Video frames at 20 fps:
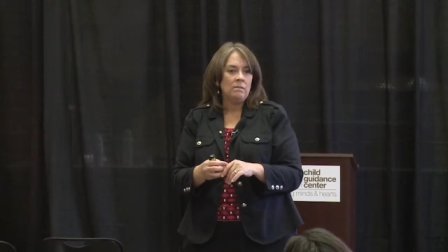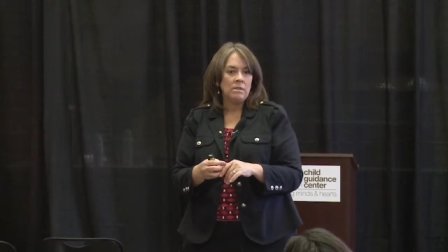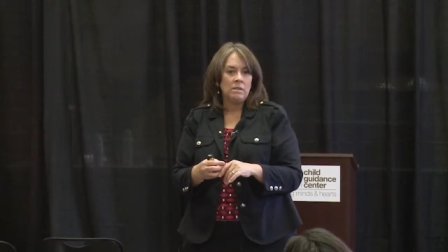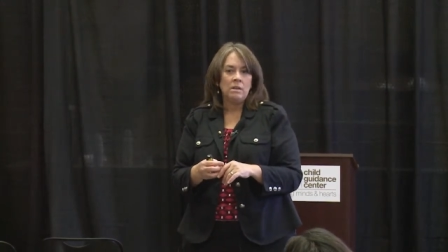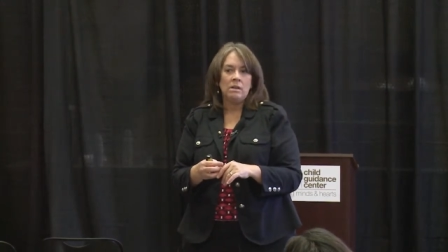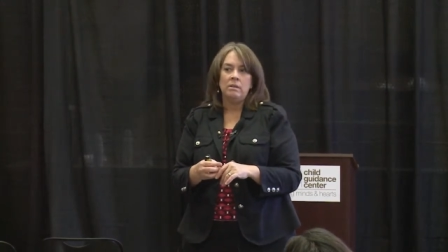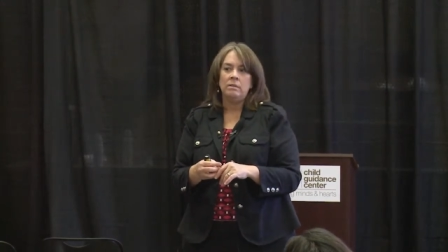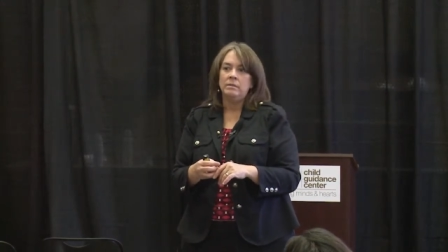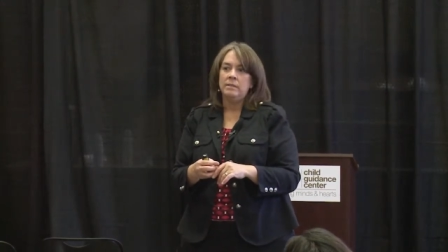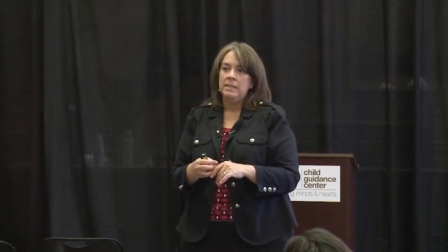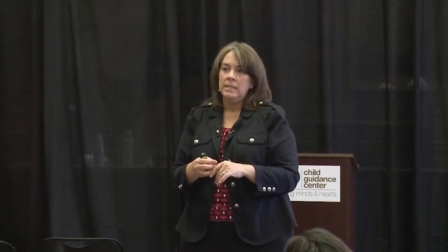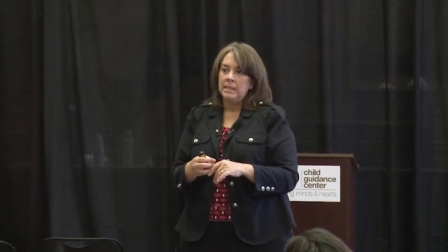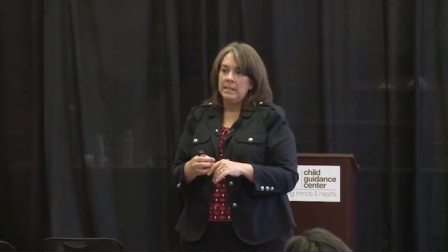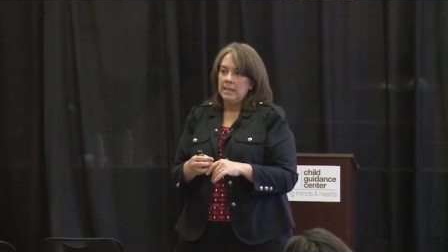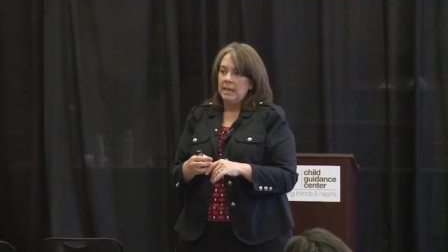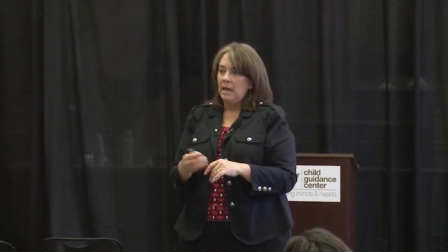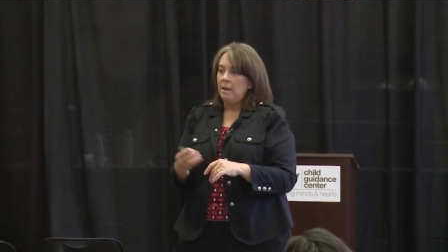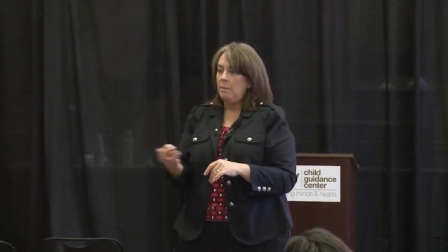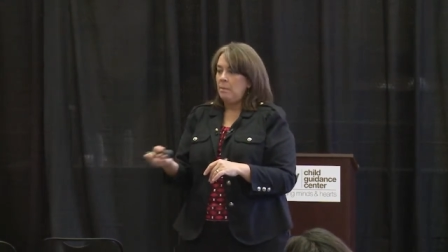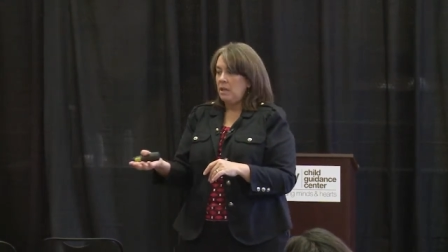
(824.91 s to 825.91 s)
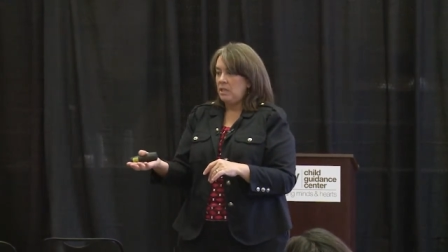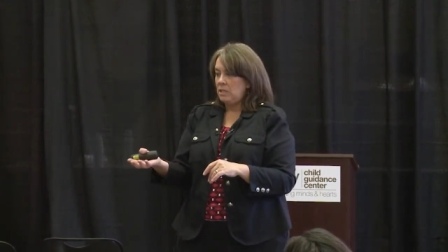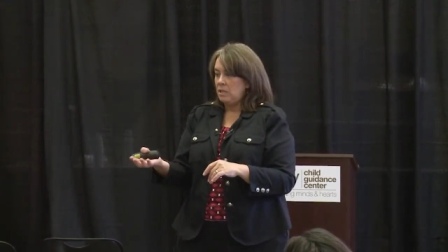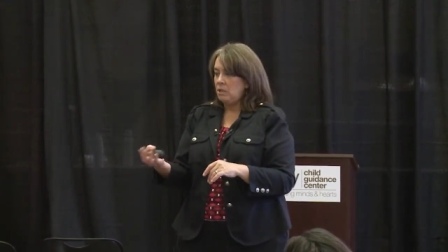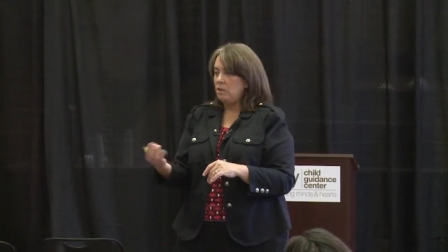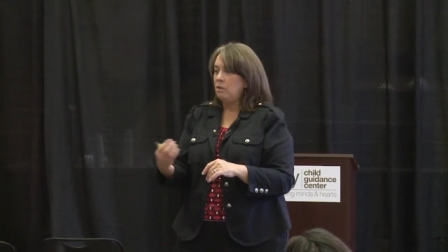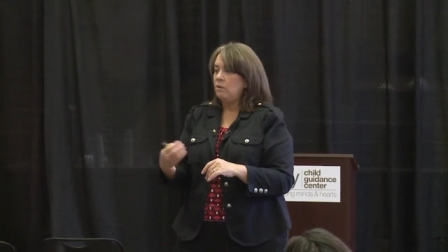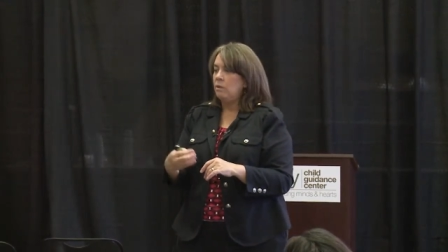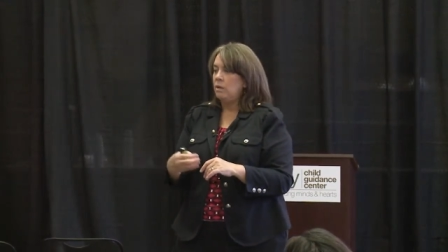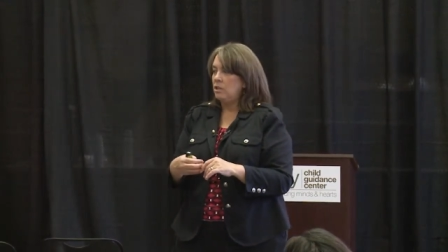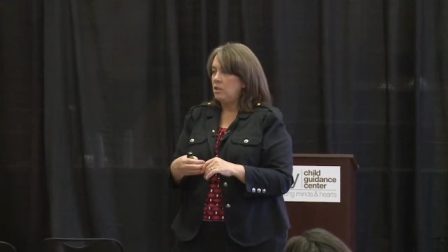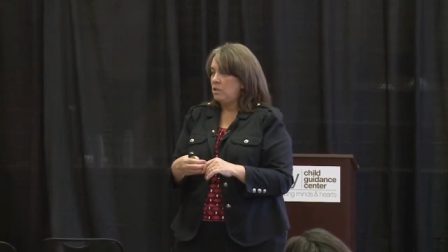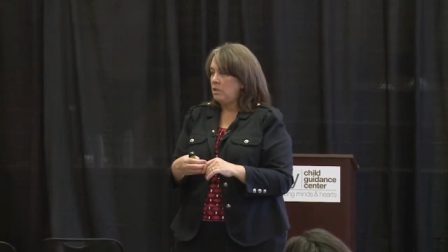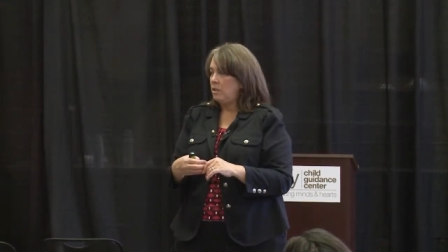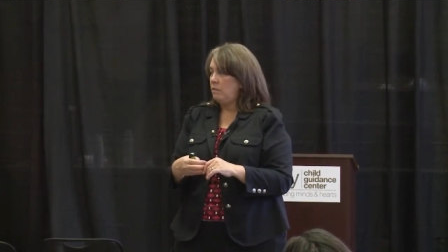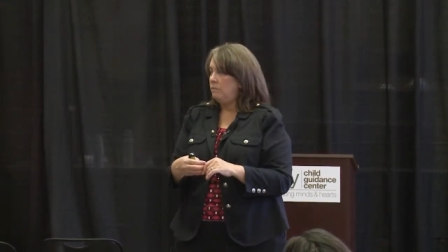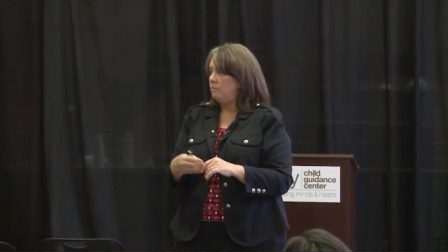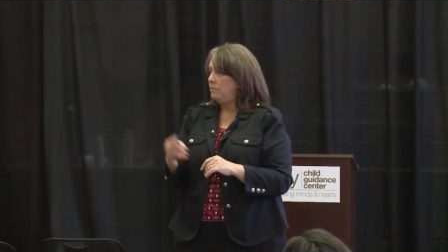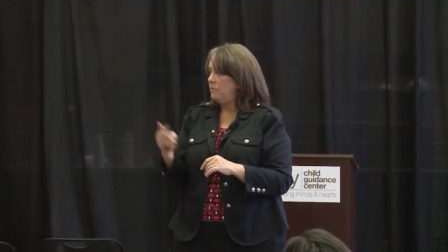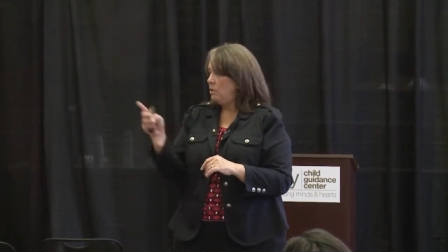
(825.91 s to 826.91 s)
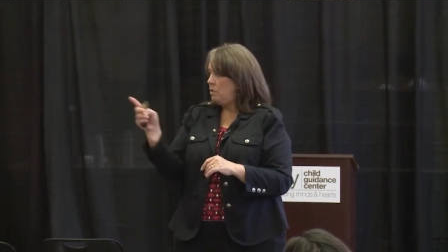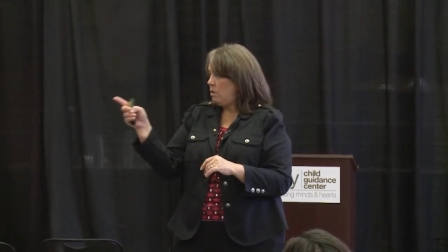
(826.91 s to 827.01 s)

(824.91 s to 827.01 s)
So, um, but it's a good question.